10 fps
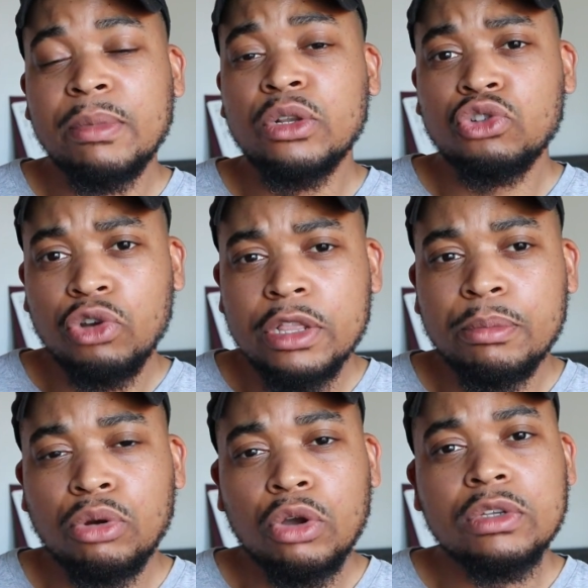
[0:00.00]
I'm enjoying
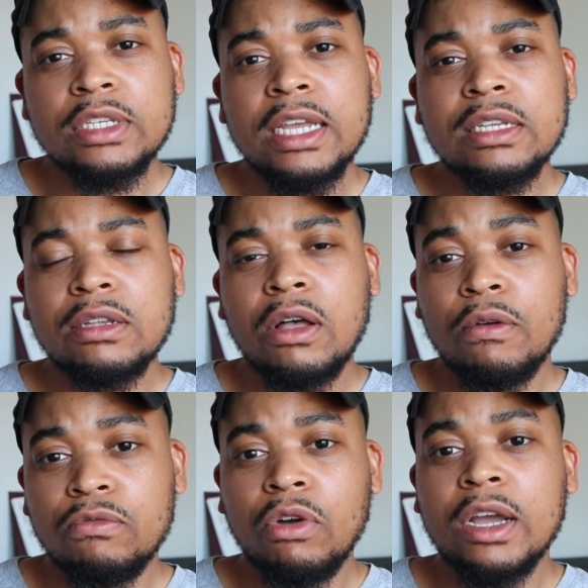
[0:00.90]
the process
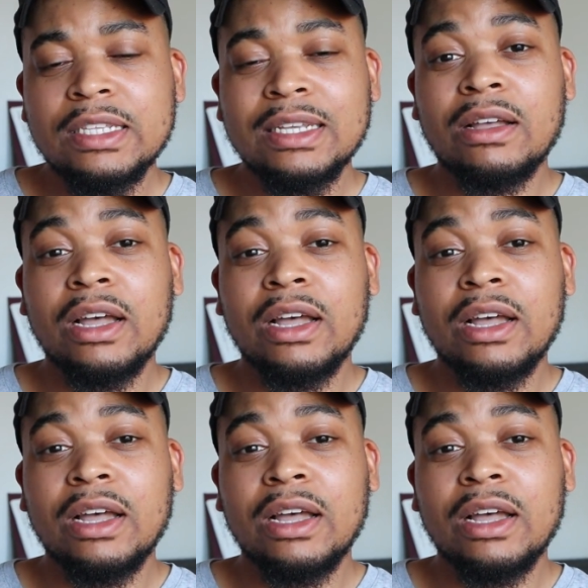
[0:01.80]
of writing.